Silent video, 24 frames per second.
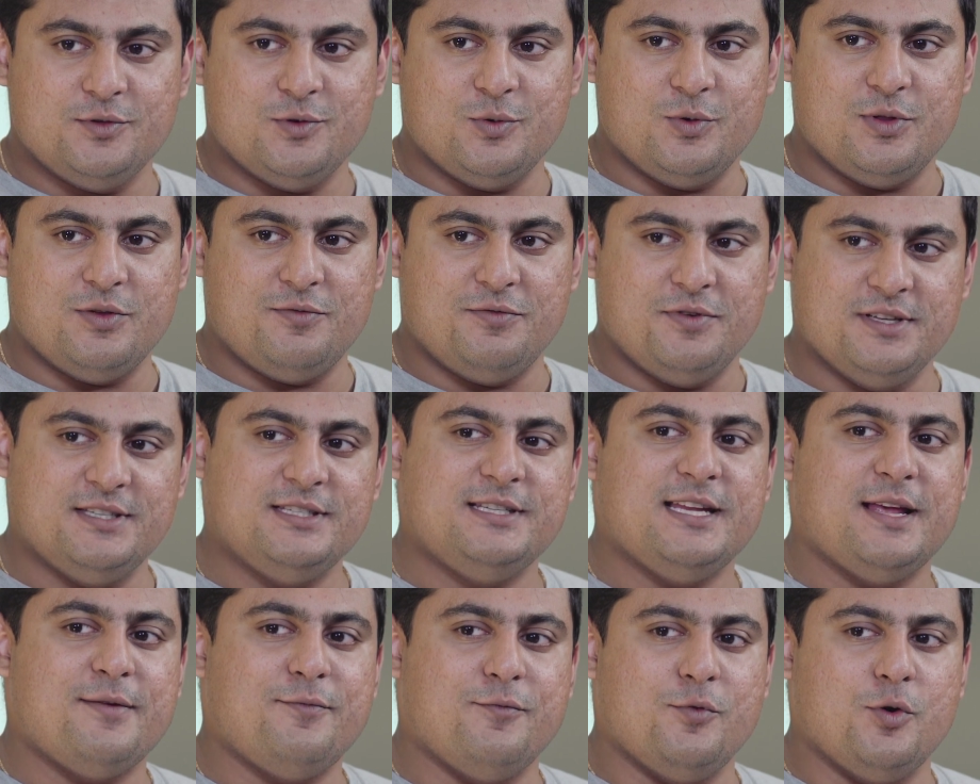So the first
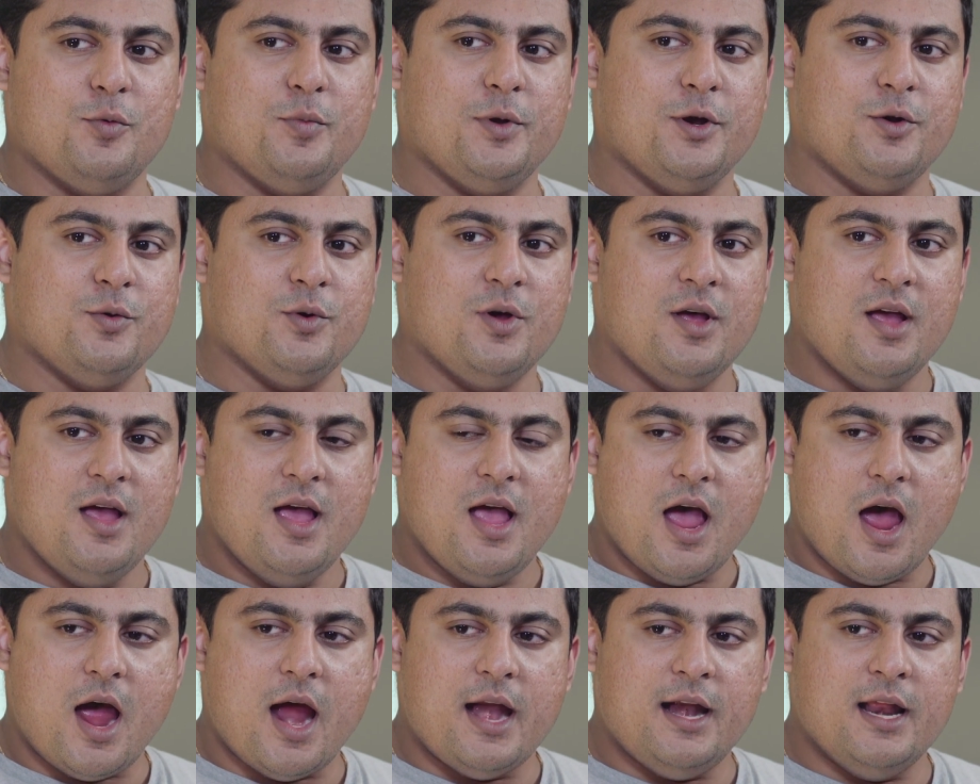step would be to
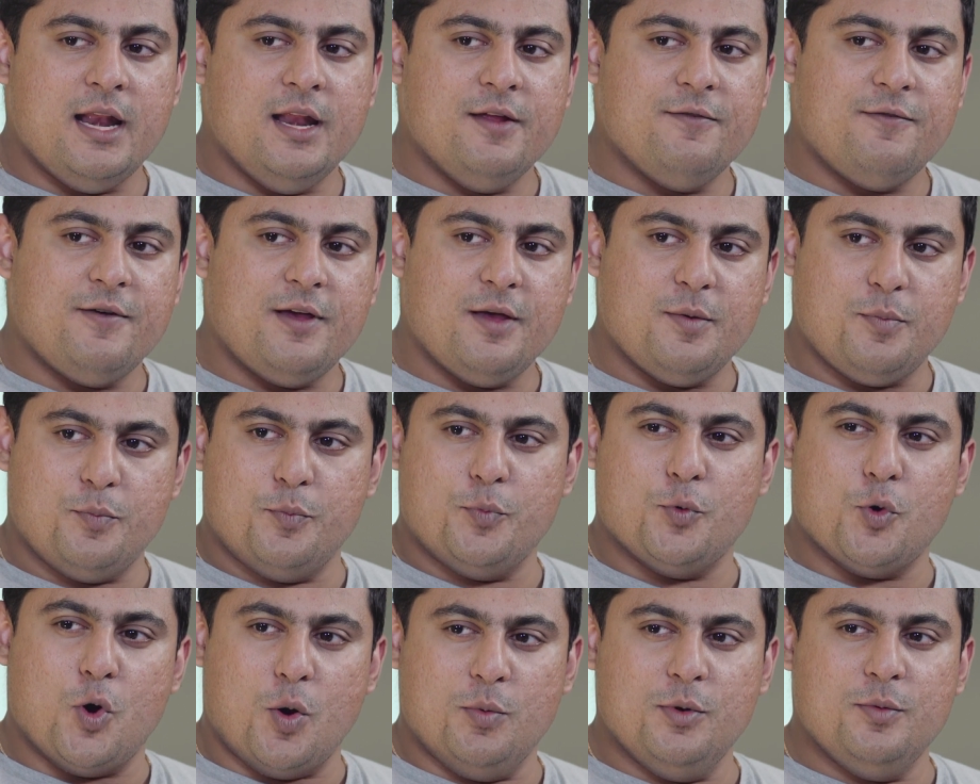identify a
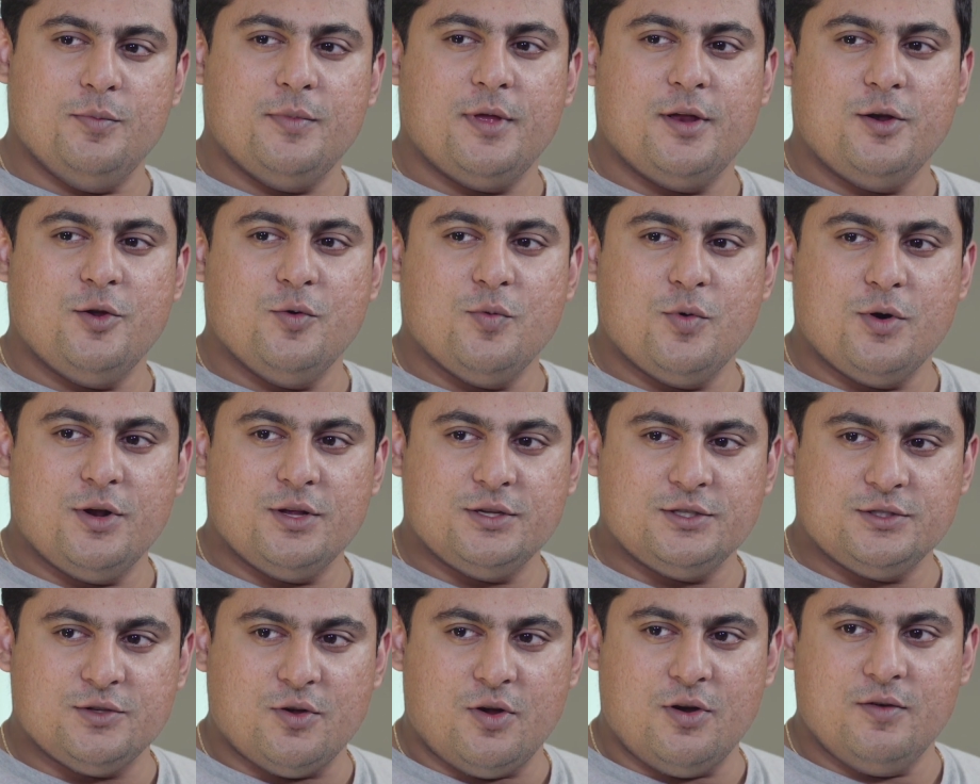problem that you want to
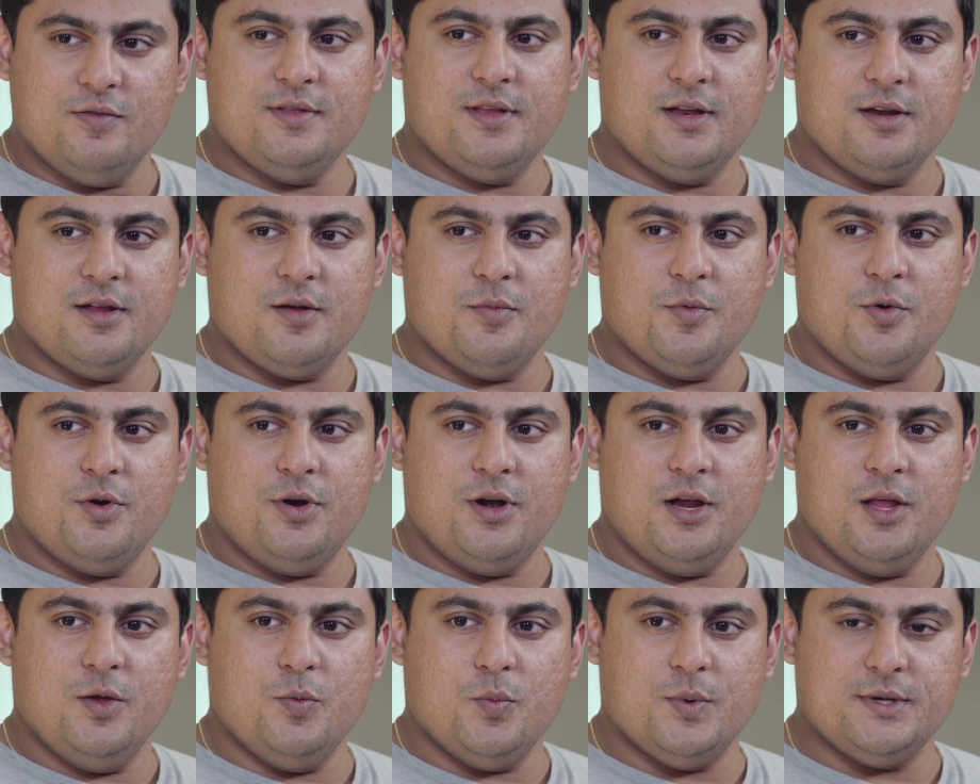solve in that
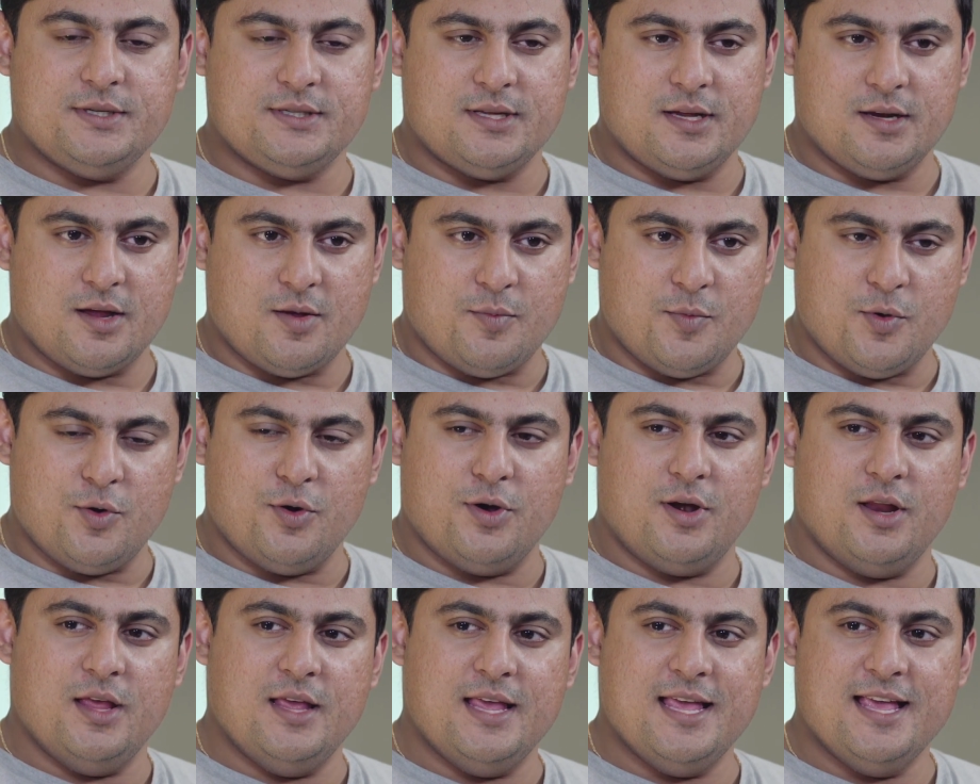community, which that
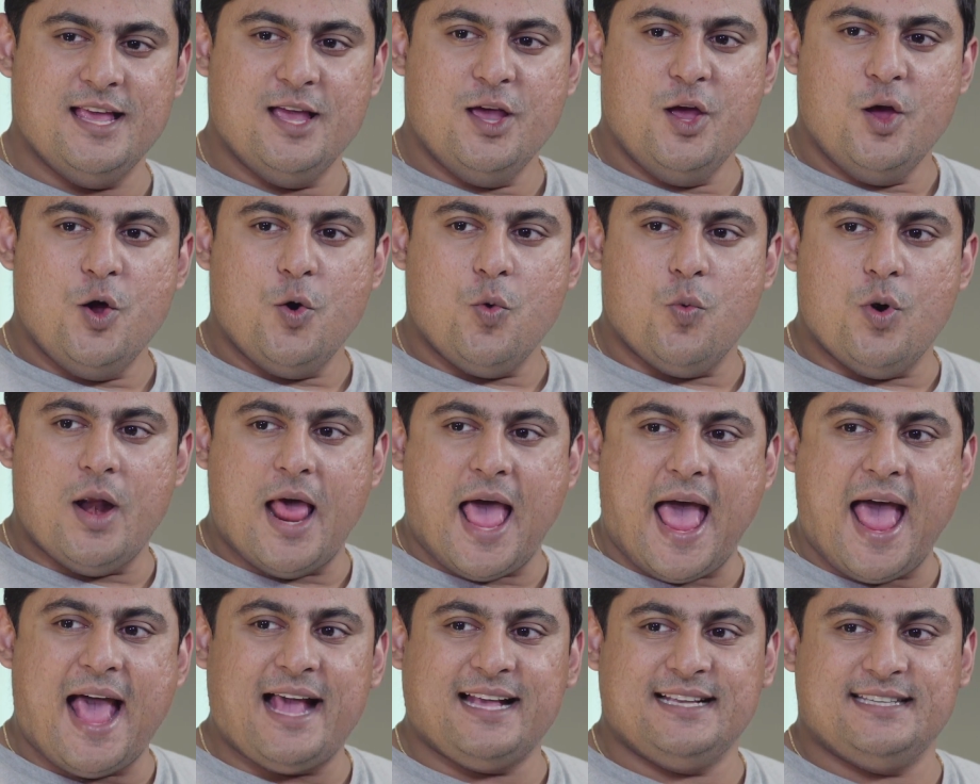community would
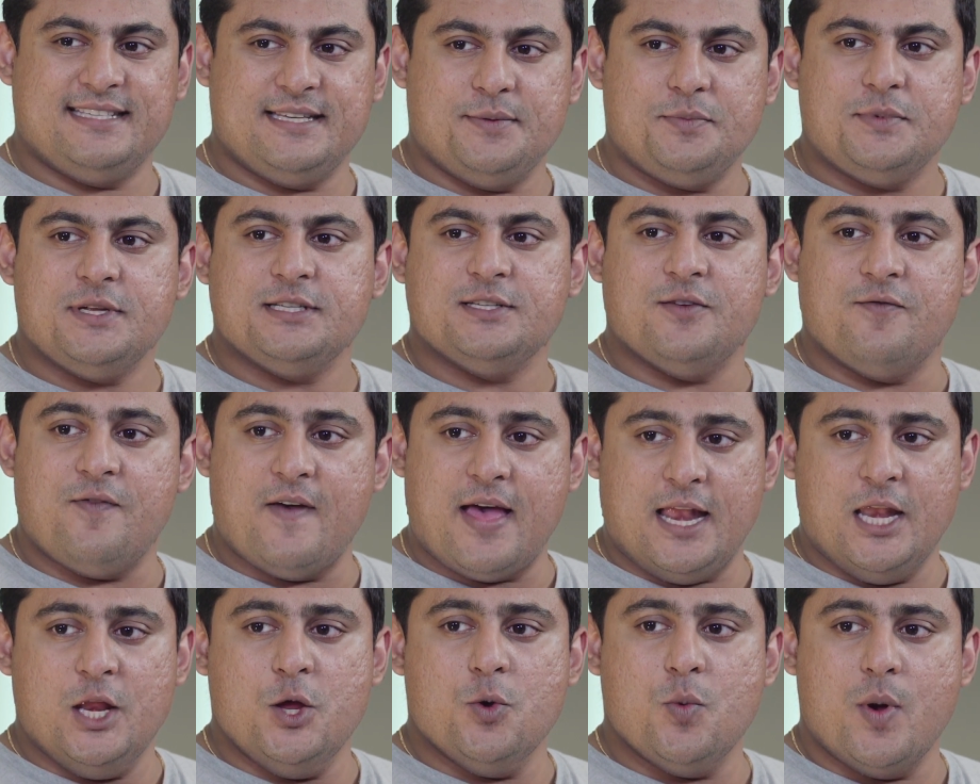accept as a
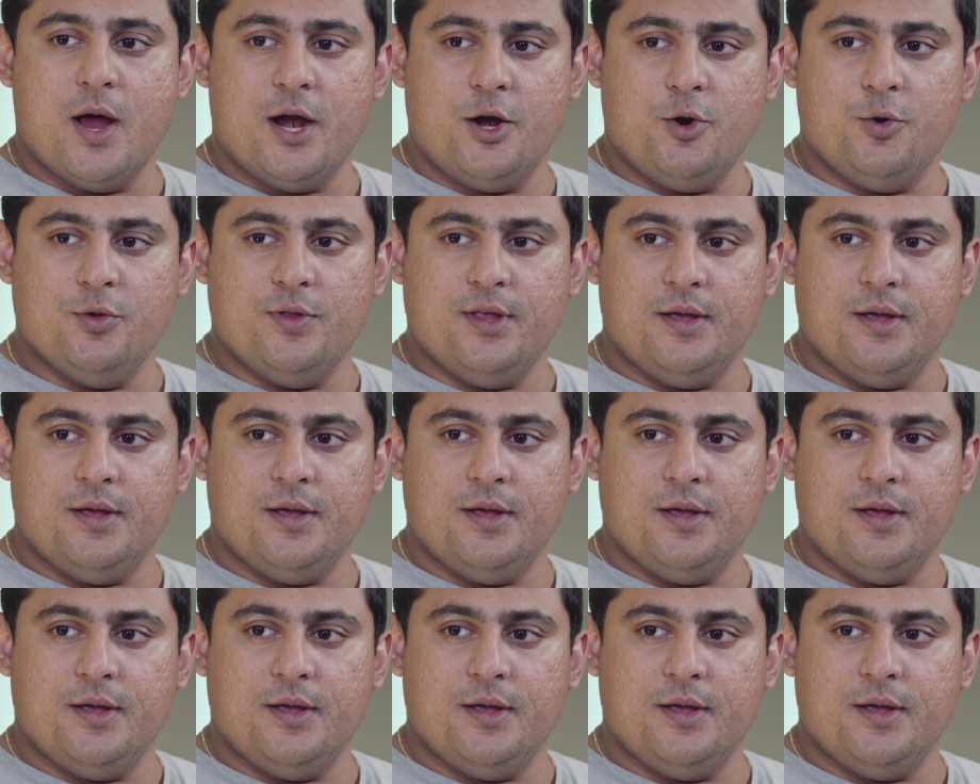value add to